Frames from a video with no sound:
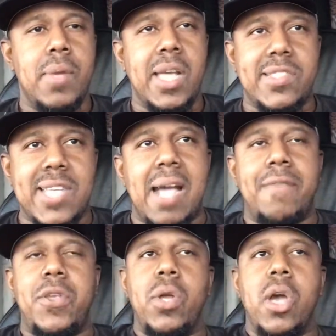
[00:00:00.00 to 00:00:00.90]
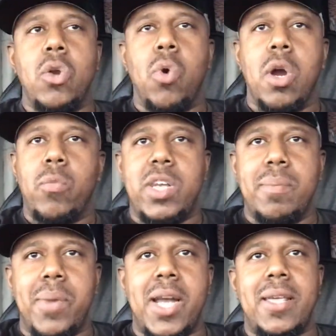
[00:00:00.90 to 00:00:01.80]
It's time for you to go to work with the
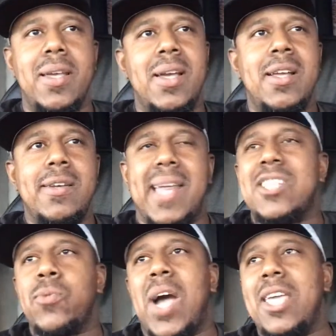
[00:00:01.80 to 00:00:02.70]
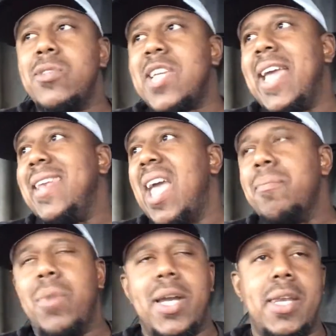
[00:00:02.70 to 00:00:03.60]
money. That's why you take that
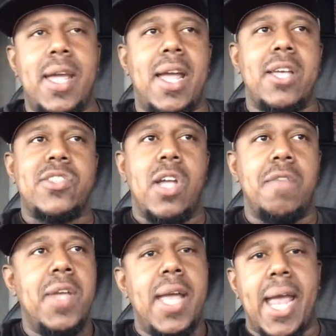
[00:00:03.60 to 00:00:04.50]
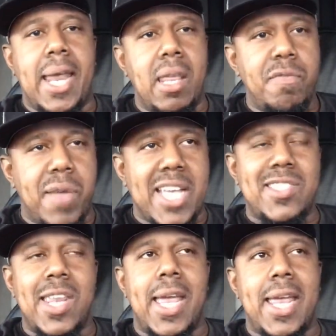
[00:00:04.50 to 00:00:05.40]
money there and stuff and invest
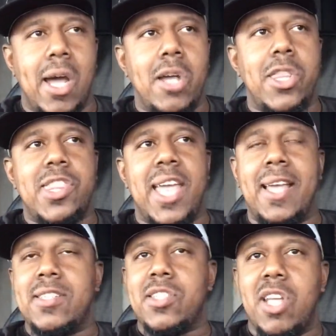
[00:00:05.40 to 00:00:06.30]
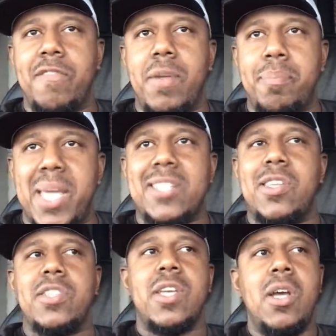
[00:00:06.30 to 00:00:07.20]
it in other things and stuff in
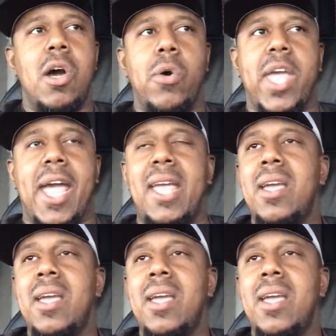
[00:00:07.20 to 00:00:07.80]
business, okay?